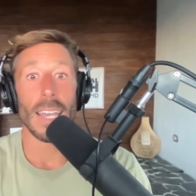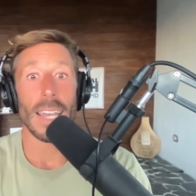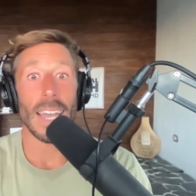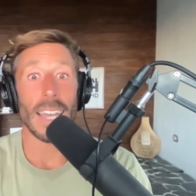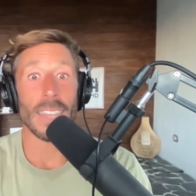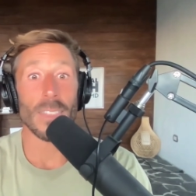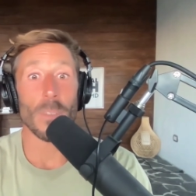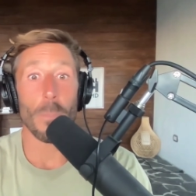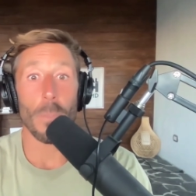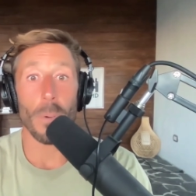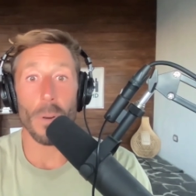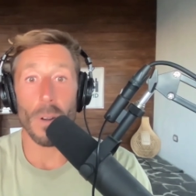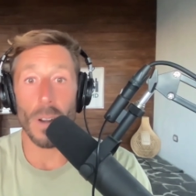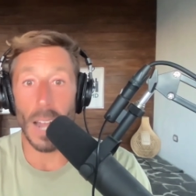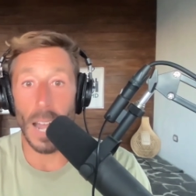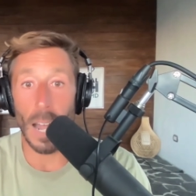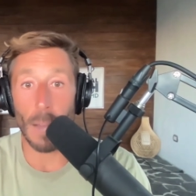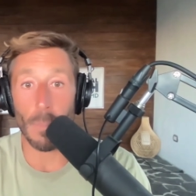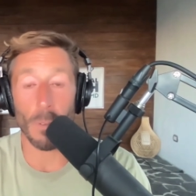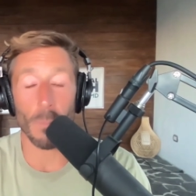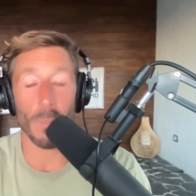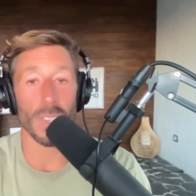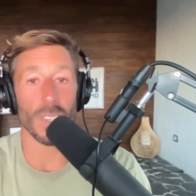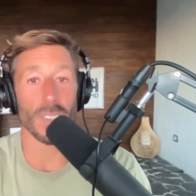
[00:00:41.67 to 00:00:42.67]
And the
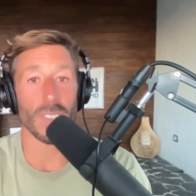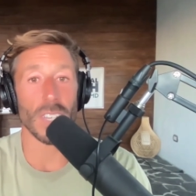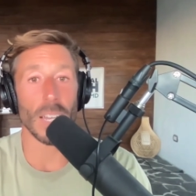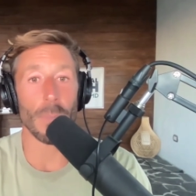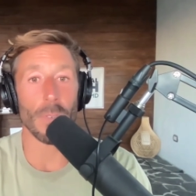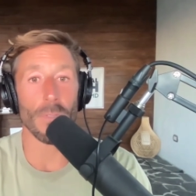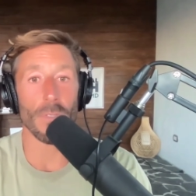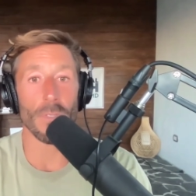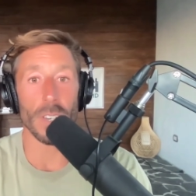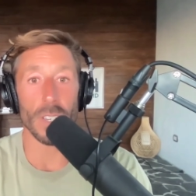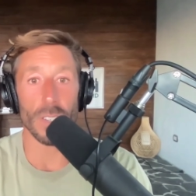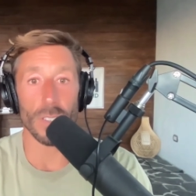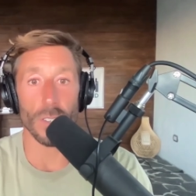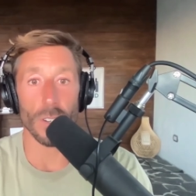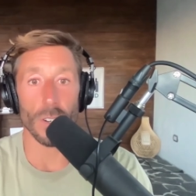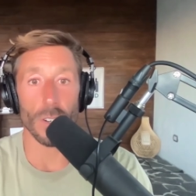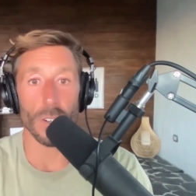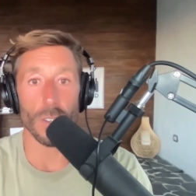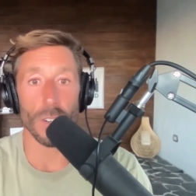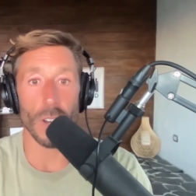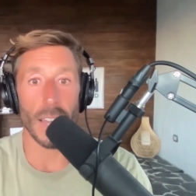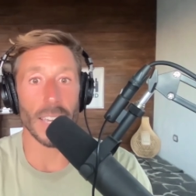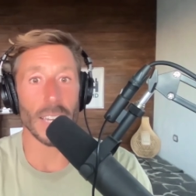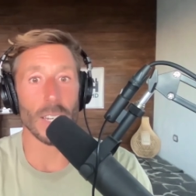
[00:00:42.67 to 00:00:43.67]
problem with this type of
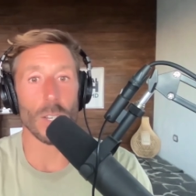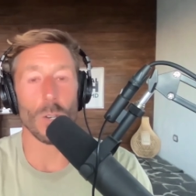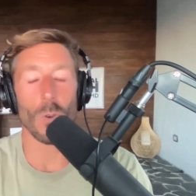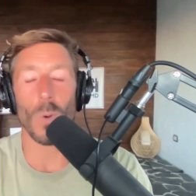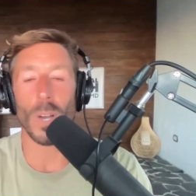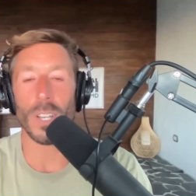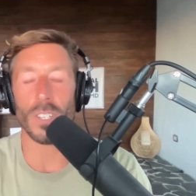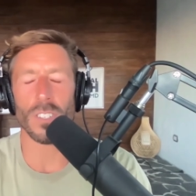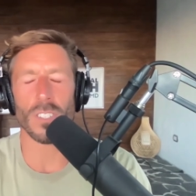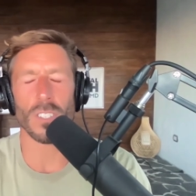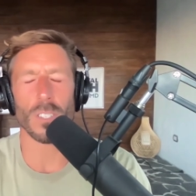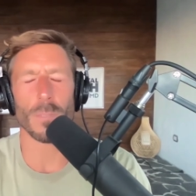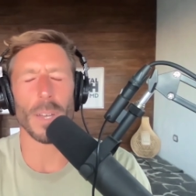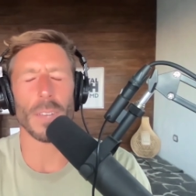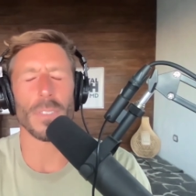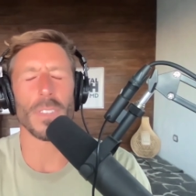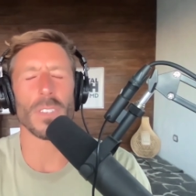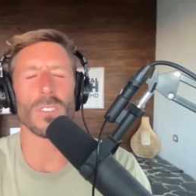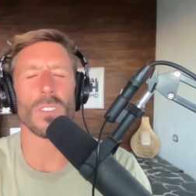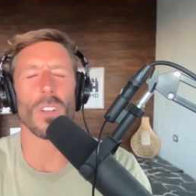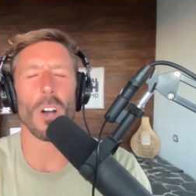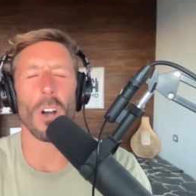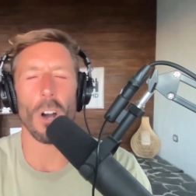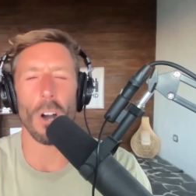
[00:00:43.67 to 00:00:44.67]
research, I get questions about
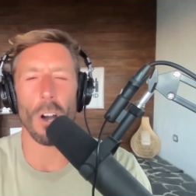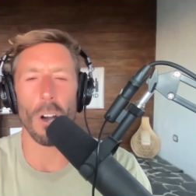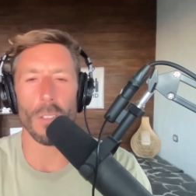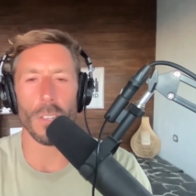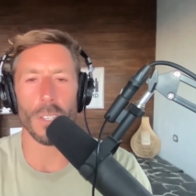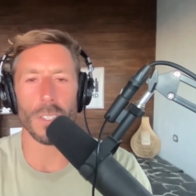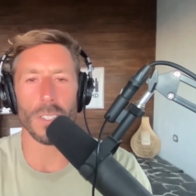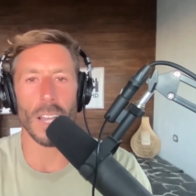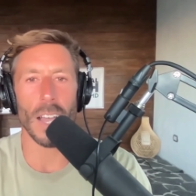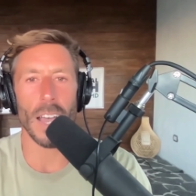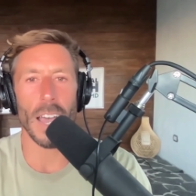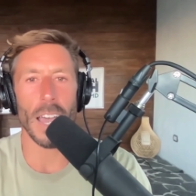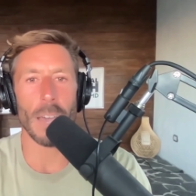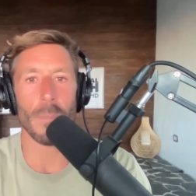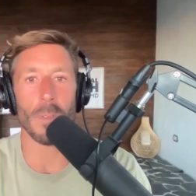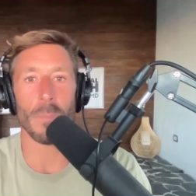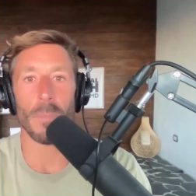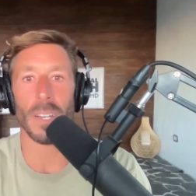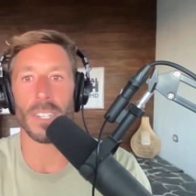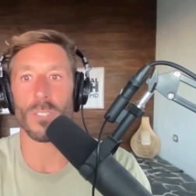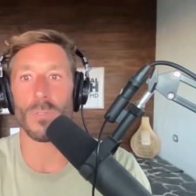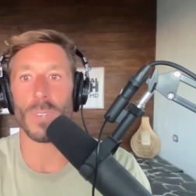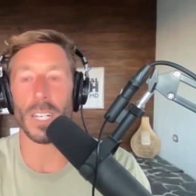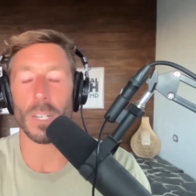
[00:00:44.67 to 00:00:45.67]
this all the time in
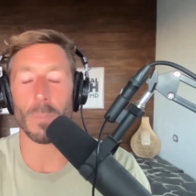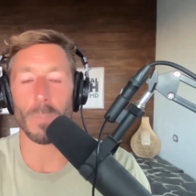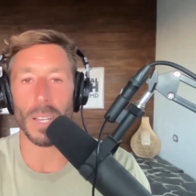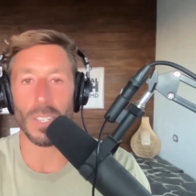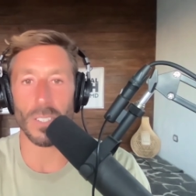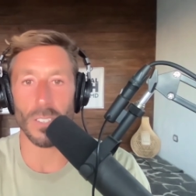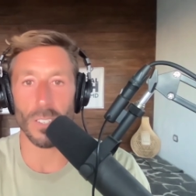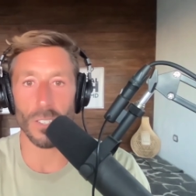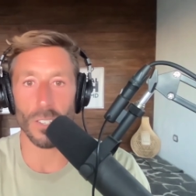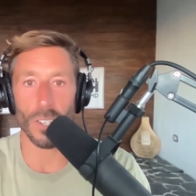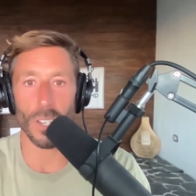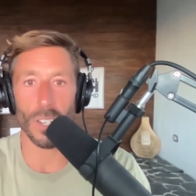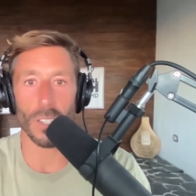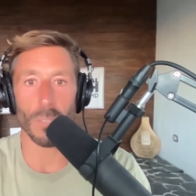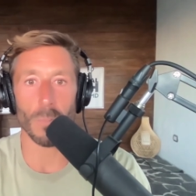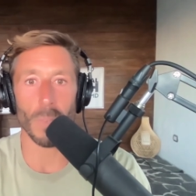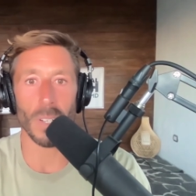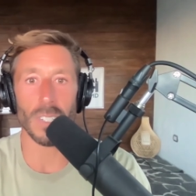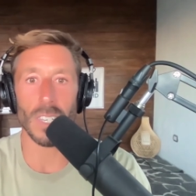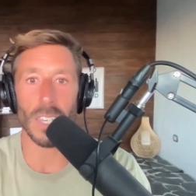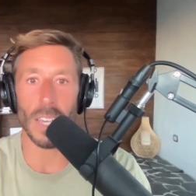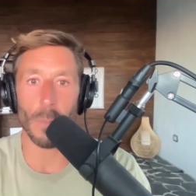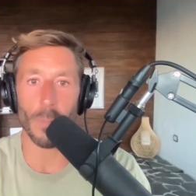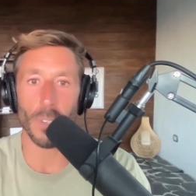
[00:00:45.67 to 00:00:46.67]
my direct messages,
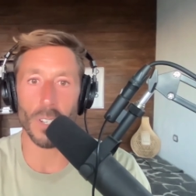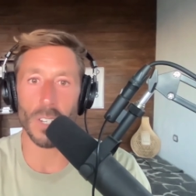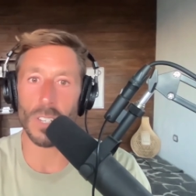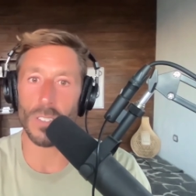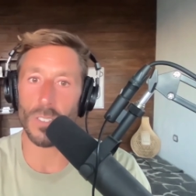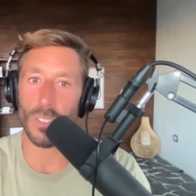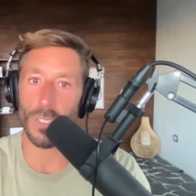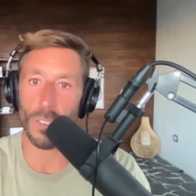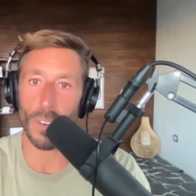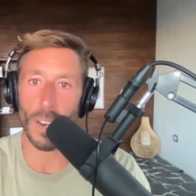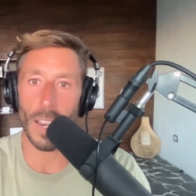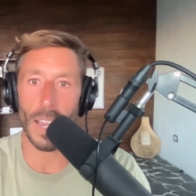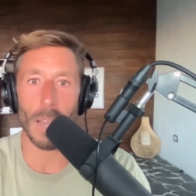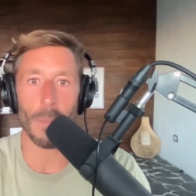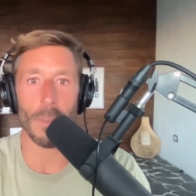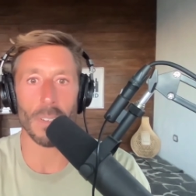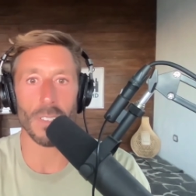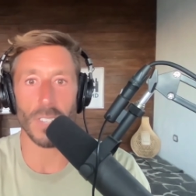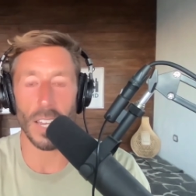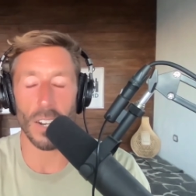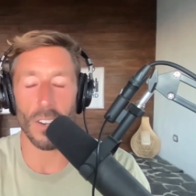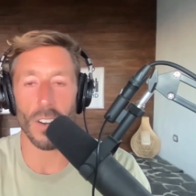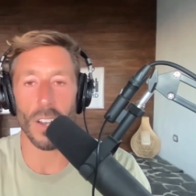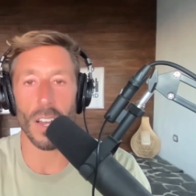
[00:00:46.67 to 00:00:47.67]
my DMs on Instagram,
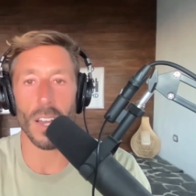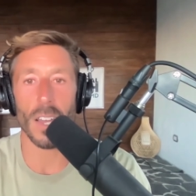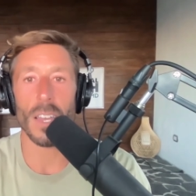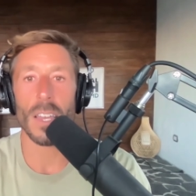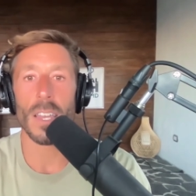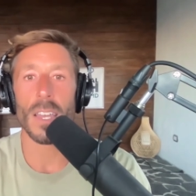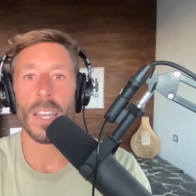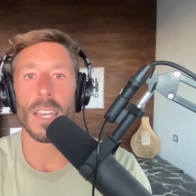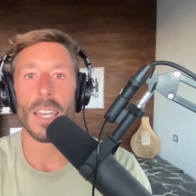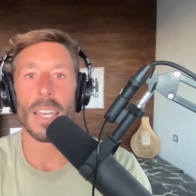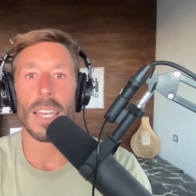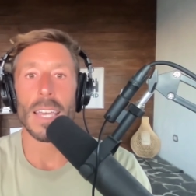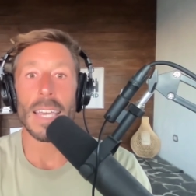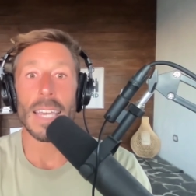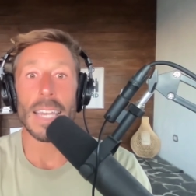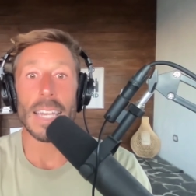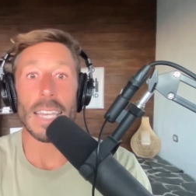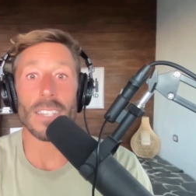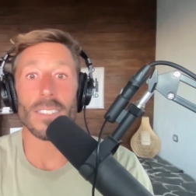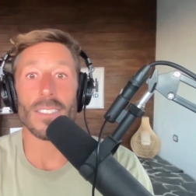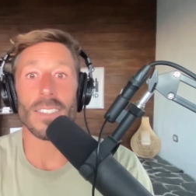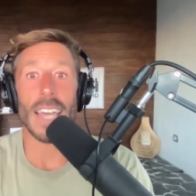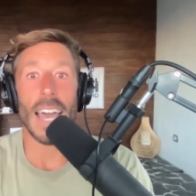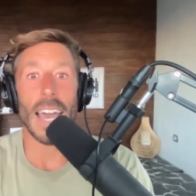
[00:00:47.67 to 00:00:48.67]
et cetera,
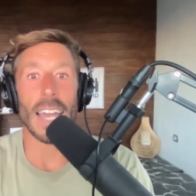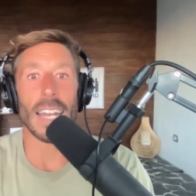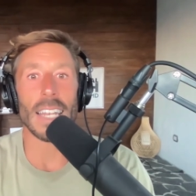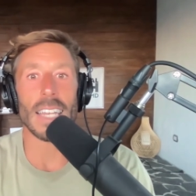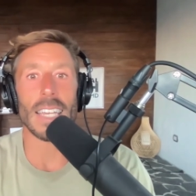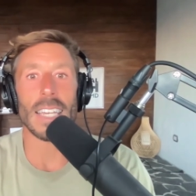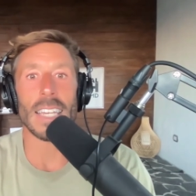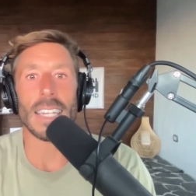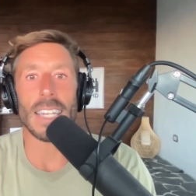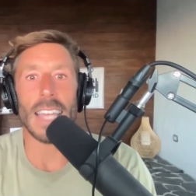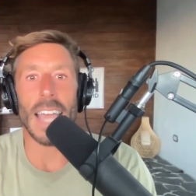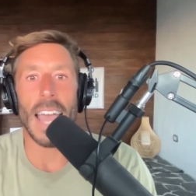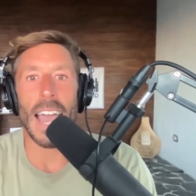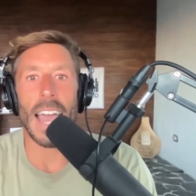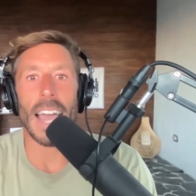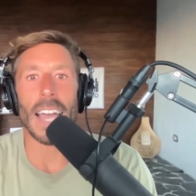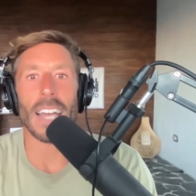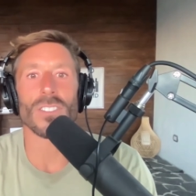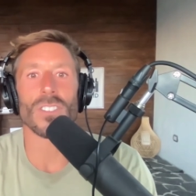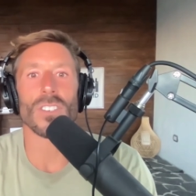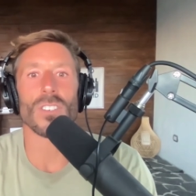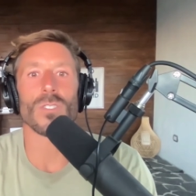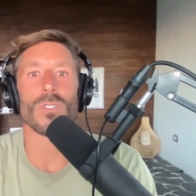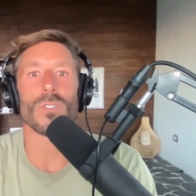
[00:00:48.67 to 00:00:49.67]
is that it
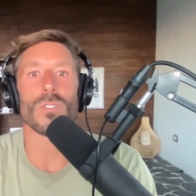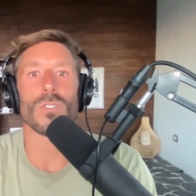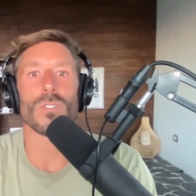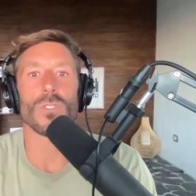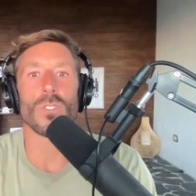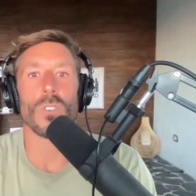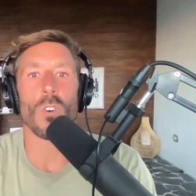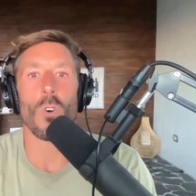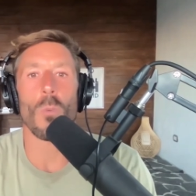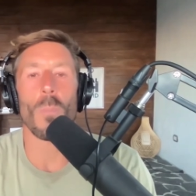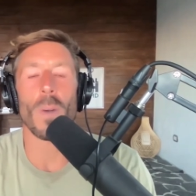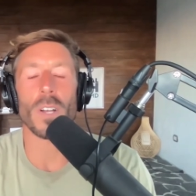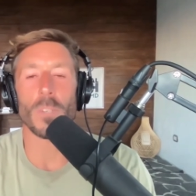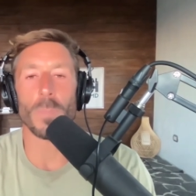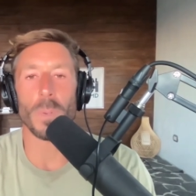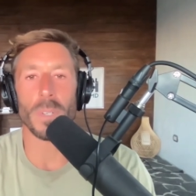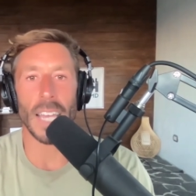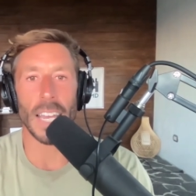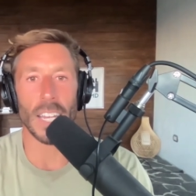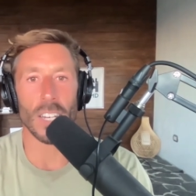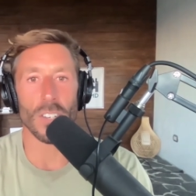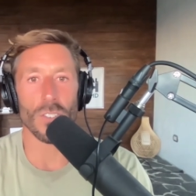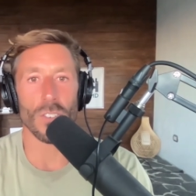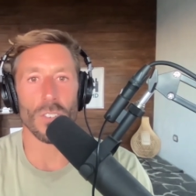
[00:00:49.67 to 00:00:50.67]
has so much
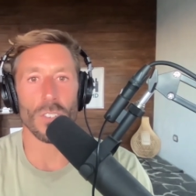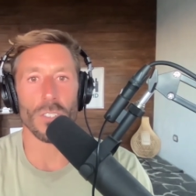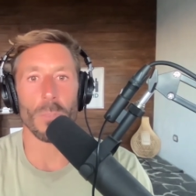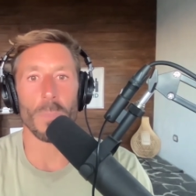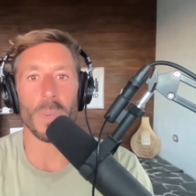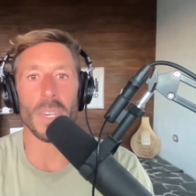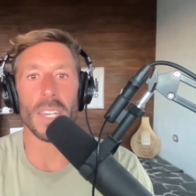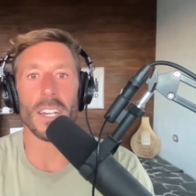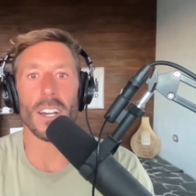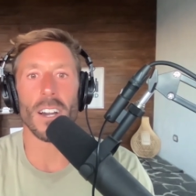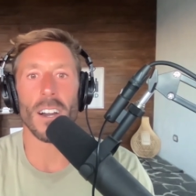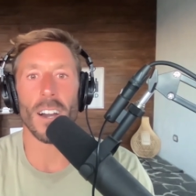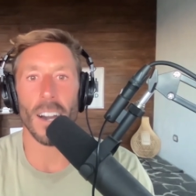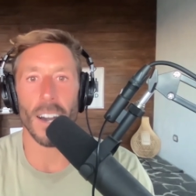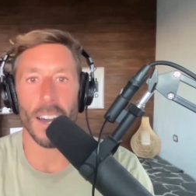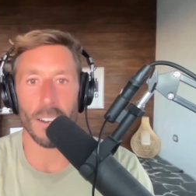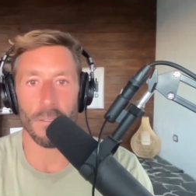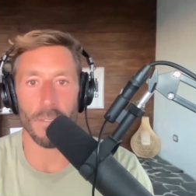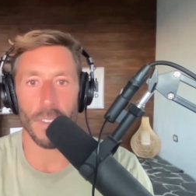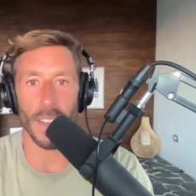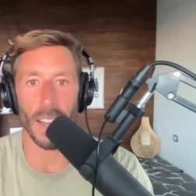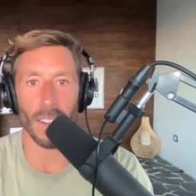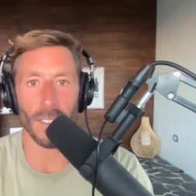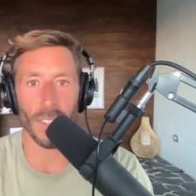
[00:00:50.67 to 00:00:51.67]
potential to be
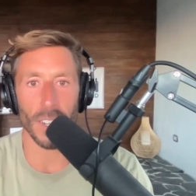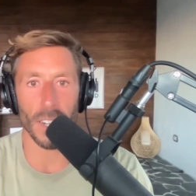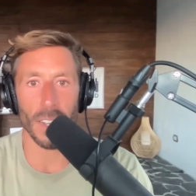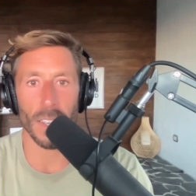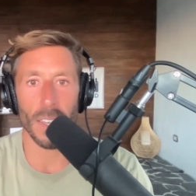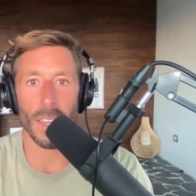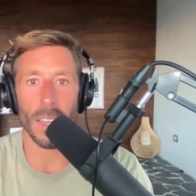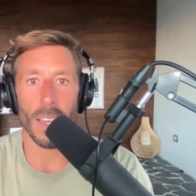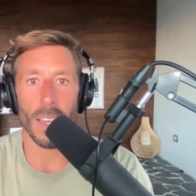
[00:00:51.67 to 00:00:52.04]
confounded